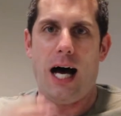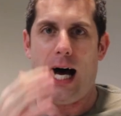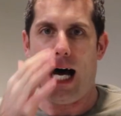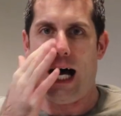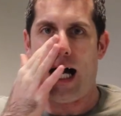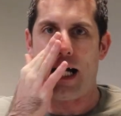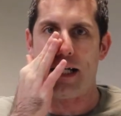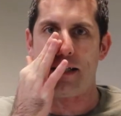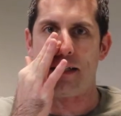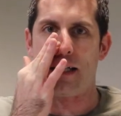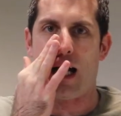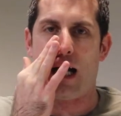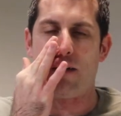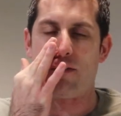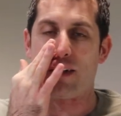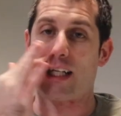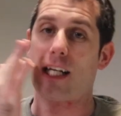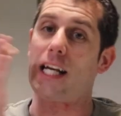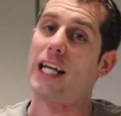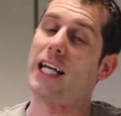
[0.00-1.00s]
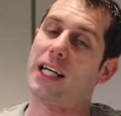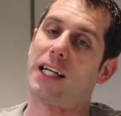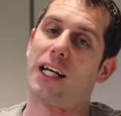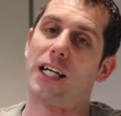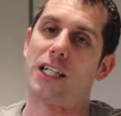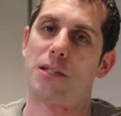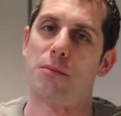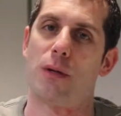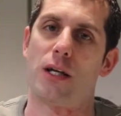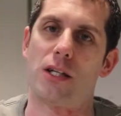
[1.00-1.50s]
And have a great
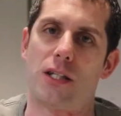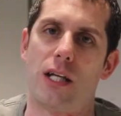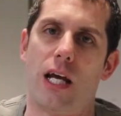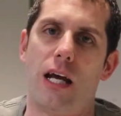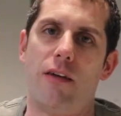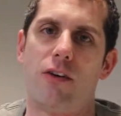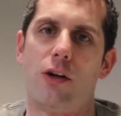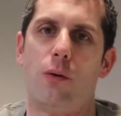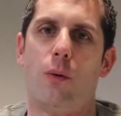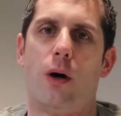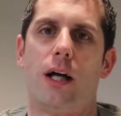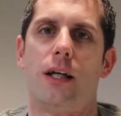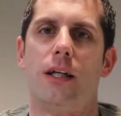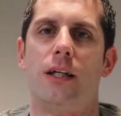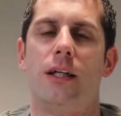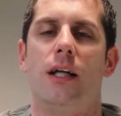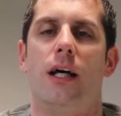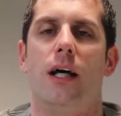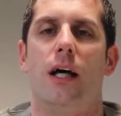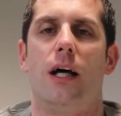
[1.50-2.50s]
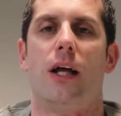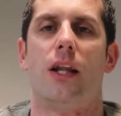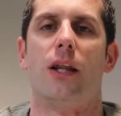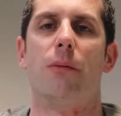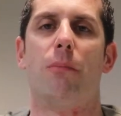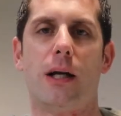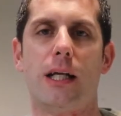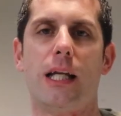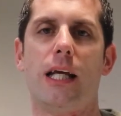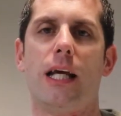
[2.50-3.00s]
Christmas, everyone.
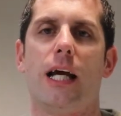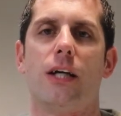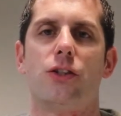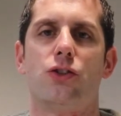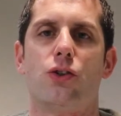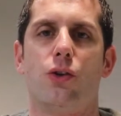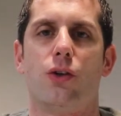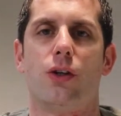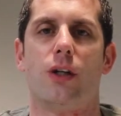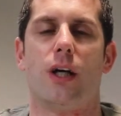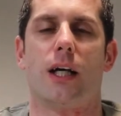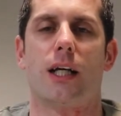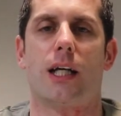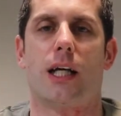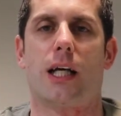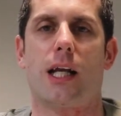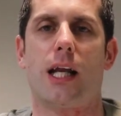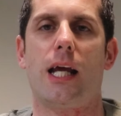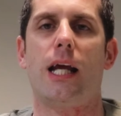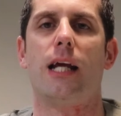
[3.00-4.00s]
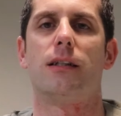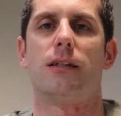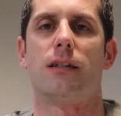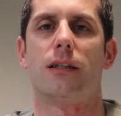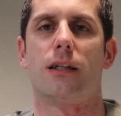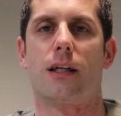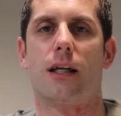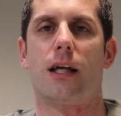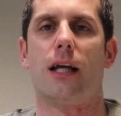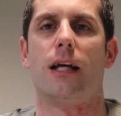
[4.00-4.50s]
The money is going to a great,
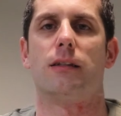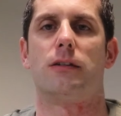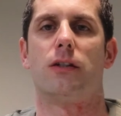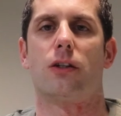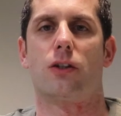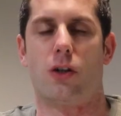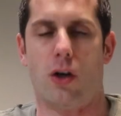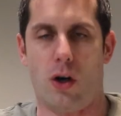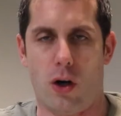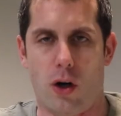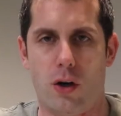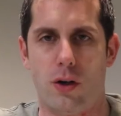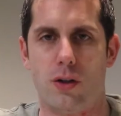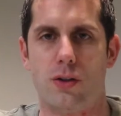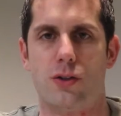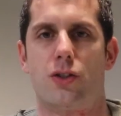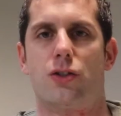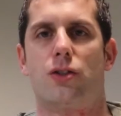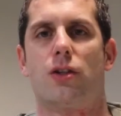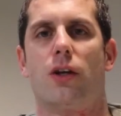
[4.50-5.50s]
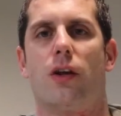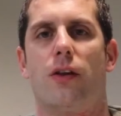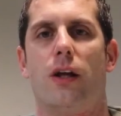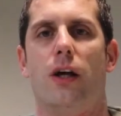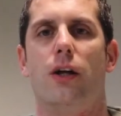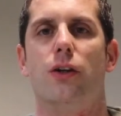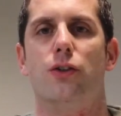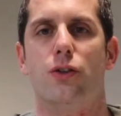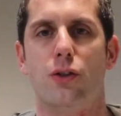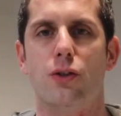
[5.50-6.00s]
great cause
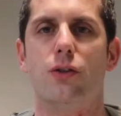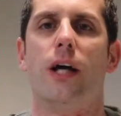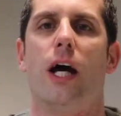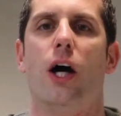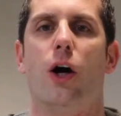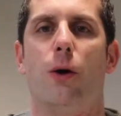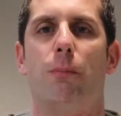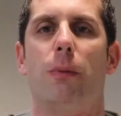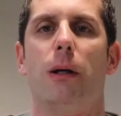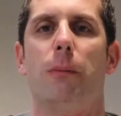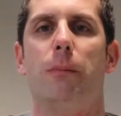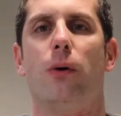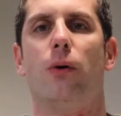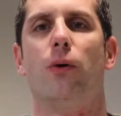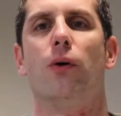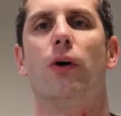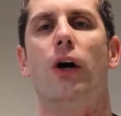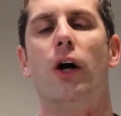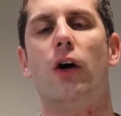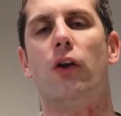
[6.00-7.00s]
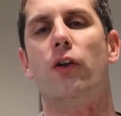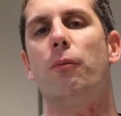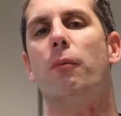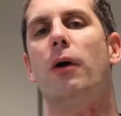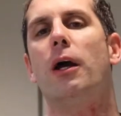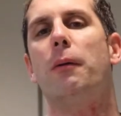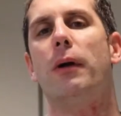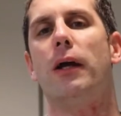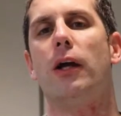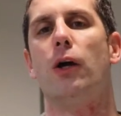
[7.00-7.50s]
that do help people that
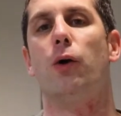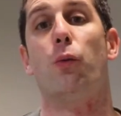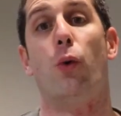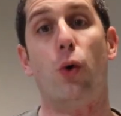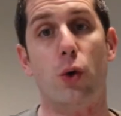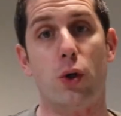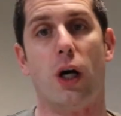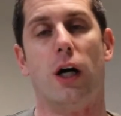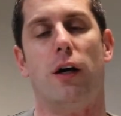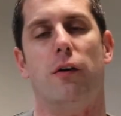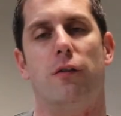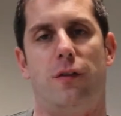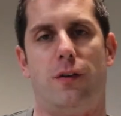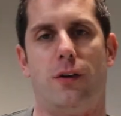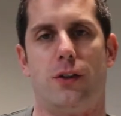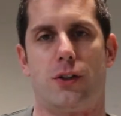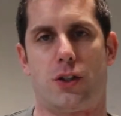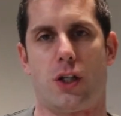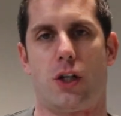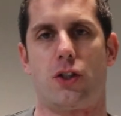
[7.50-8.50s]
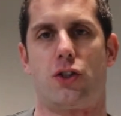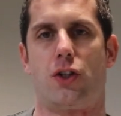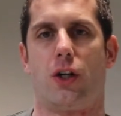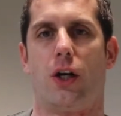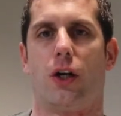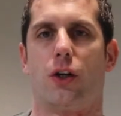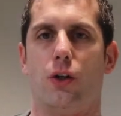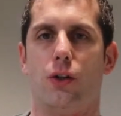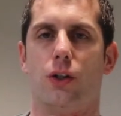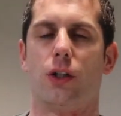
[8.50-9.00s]
maybe won't have such
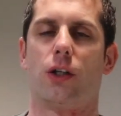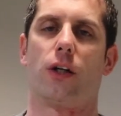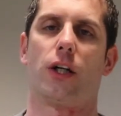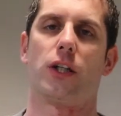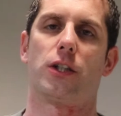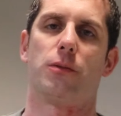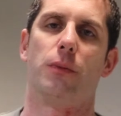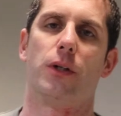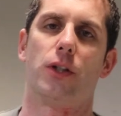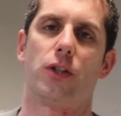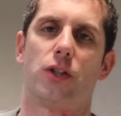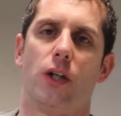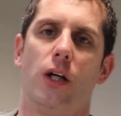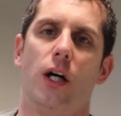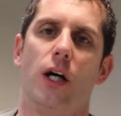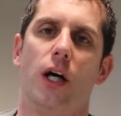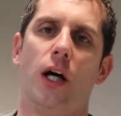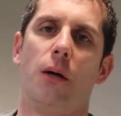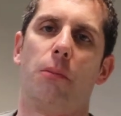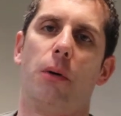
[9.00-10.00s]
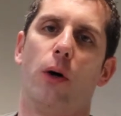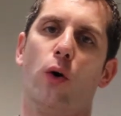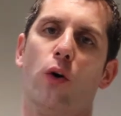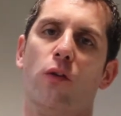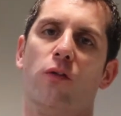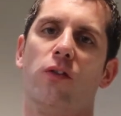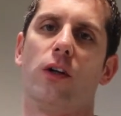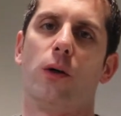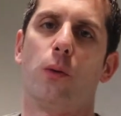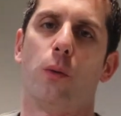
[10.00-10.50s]
a good Christmas. But
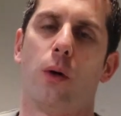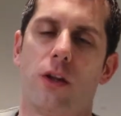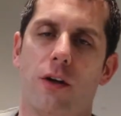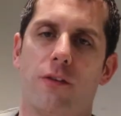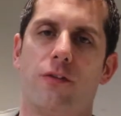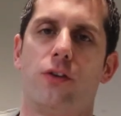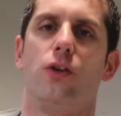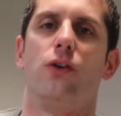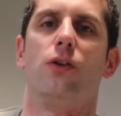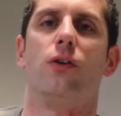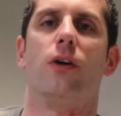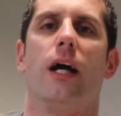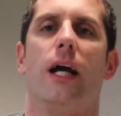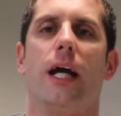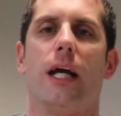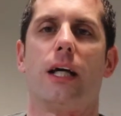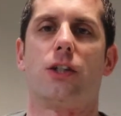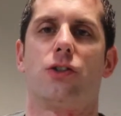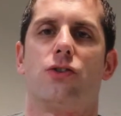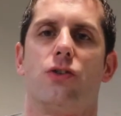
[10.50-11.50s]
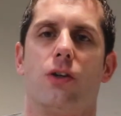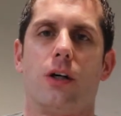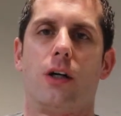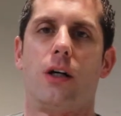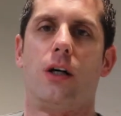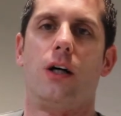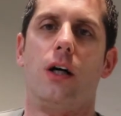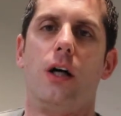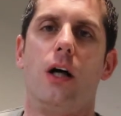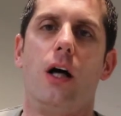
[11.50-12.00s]
hopefully with a few
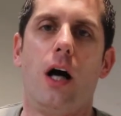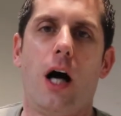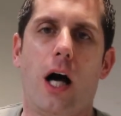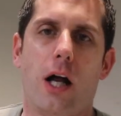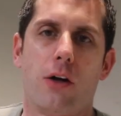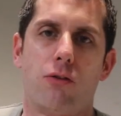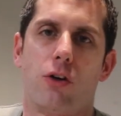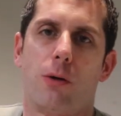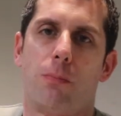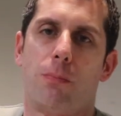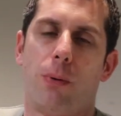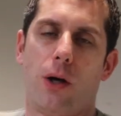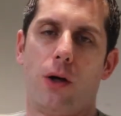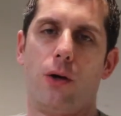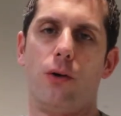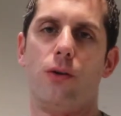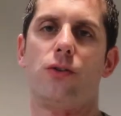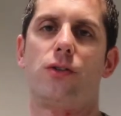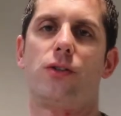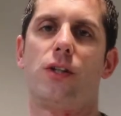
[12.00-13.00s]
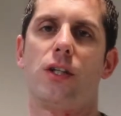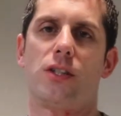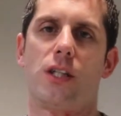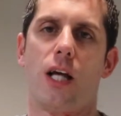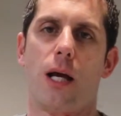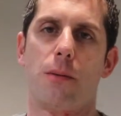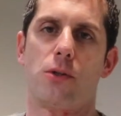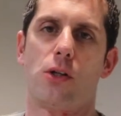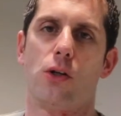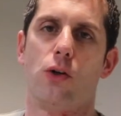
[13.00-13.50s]
extra £100 to
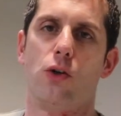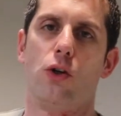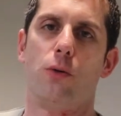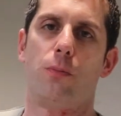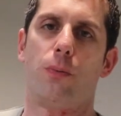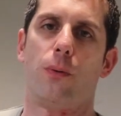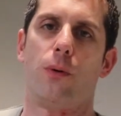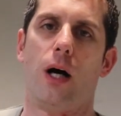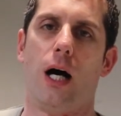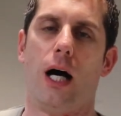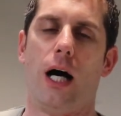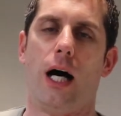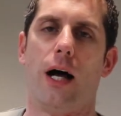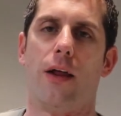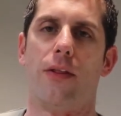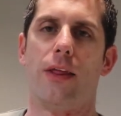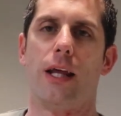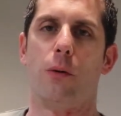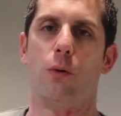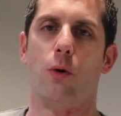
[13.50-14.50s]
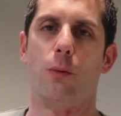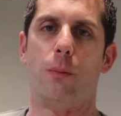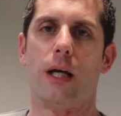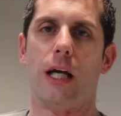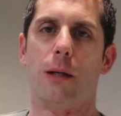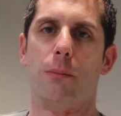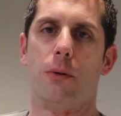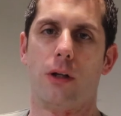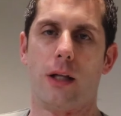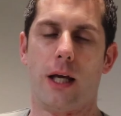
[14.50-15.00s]
Steps to Hope, they will be
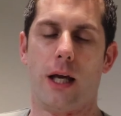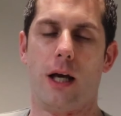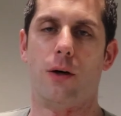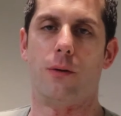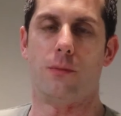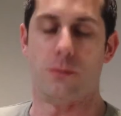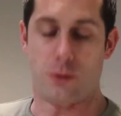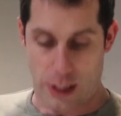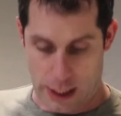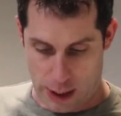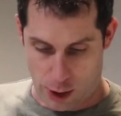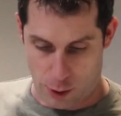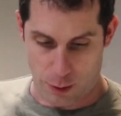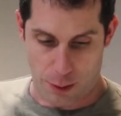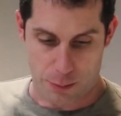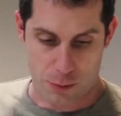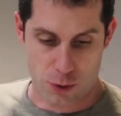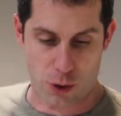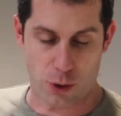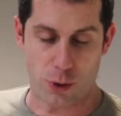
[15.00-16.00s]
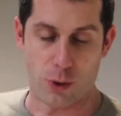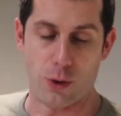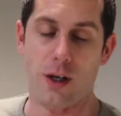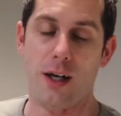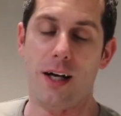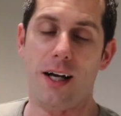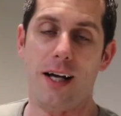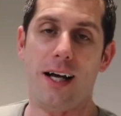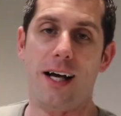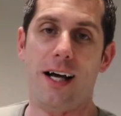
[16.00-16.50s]
able to help them. So
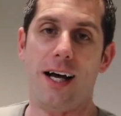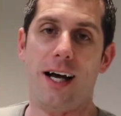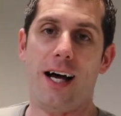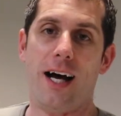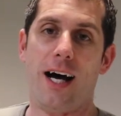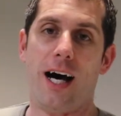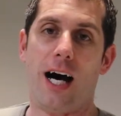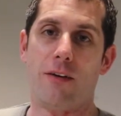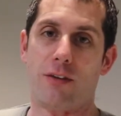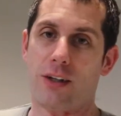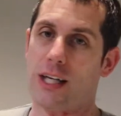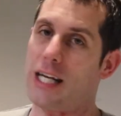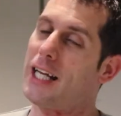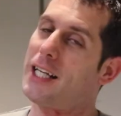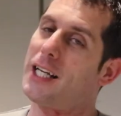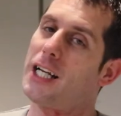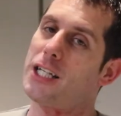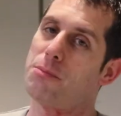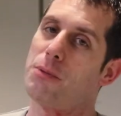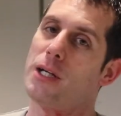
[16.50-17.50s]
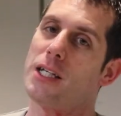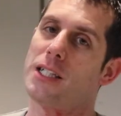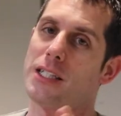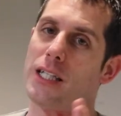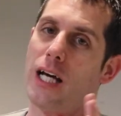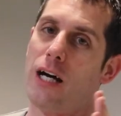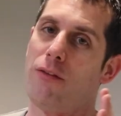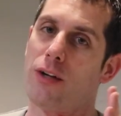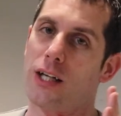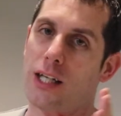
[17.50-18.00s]
have a great
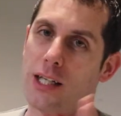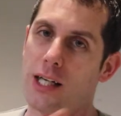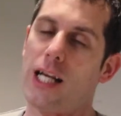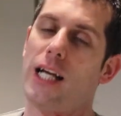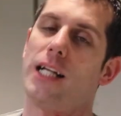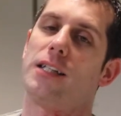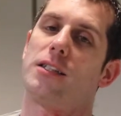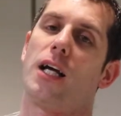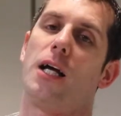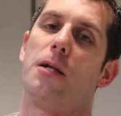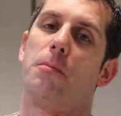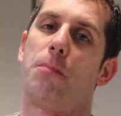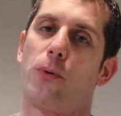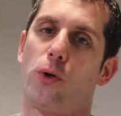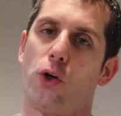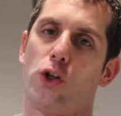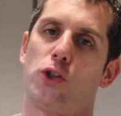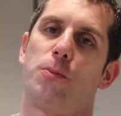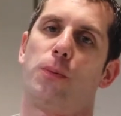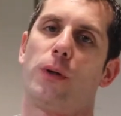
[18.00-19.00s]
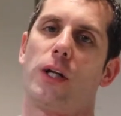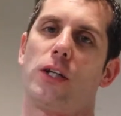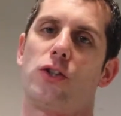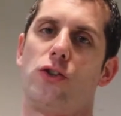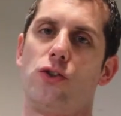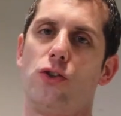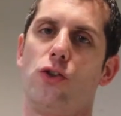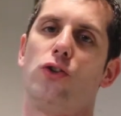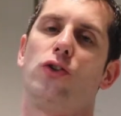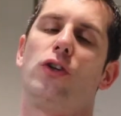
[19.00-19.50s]
Christmas, have a great and
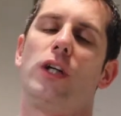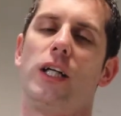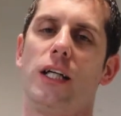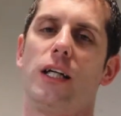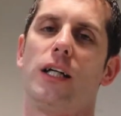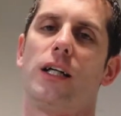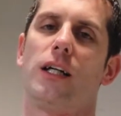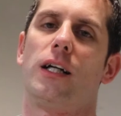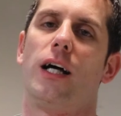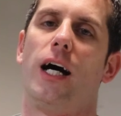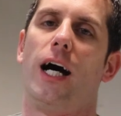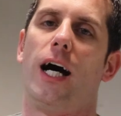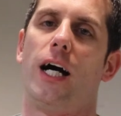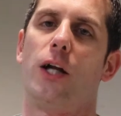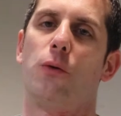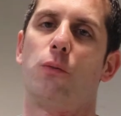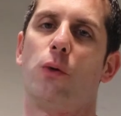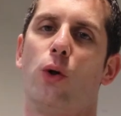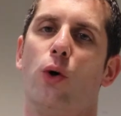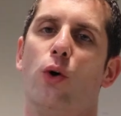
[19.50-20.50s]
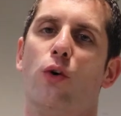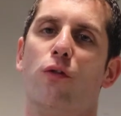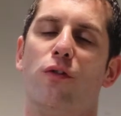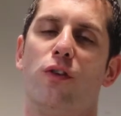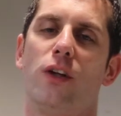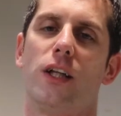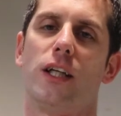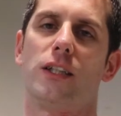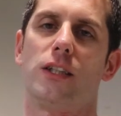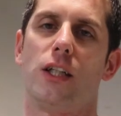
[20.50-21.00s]
prosperous New Year, and we'll
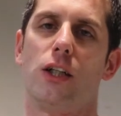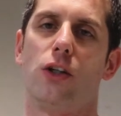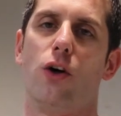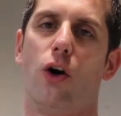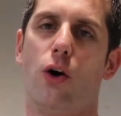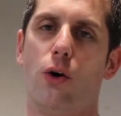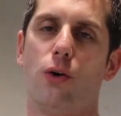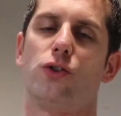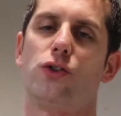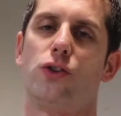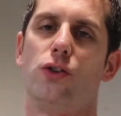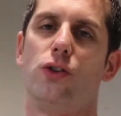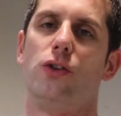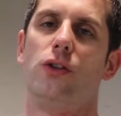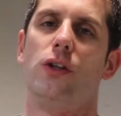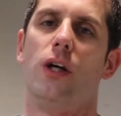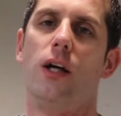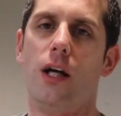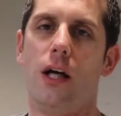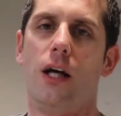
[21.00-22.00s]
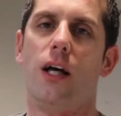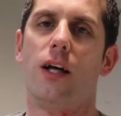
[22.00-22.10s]
hopefully see you all soon.